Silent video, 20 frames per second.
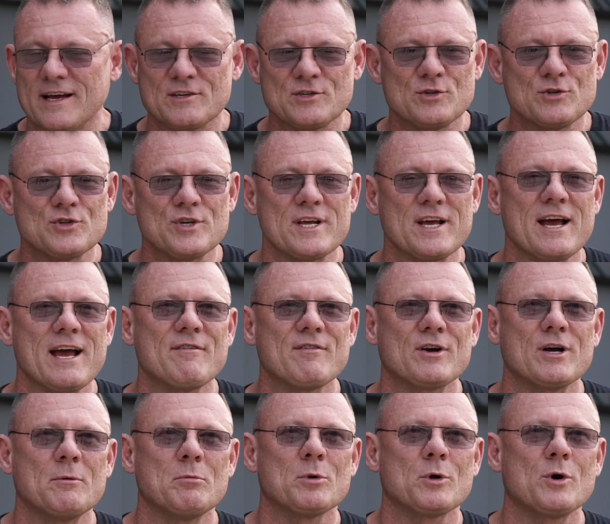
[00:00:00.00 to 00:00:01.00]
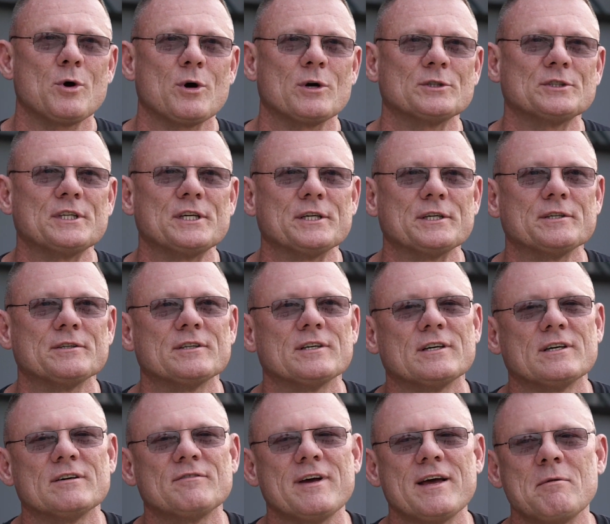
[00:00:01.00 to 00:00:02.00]
As you see, I have a couple of cars here.
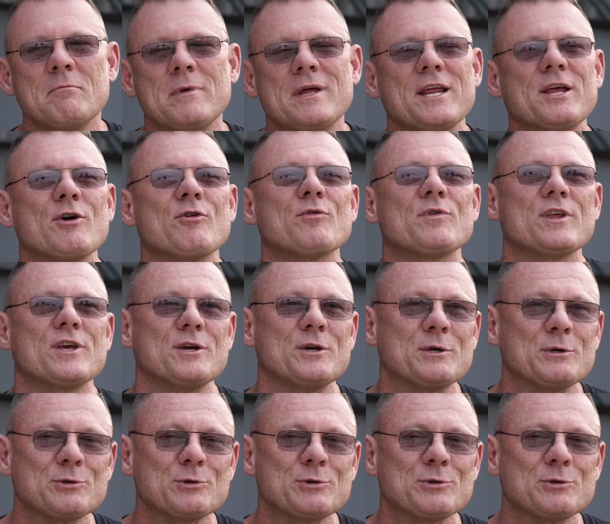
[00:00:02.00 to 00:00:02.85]
I've had many over the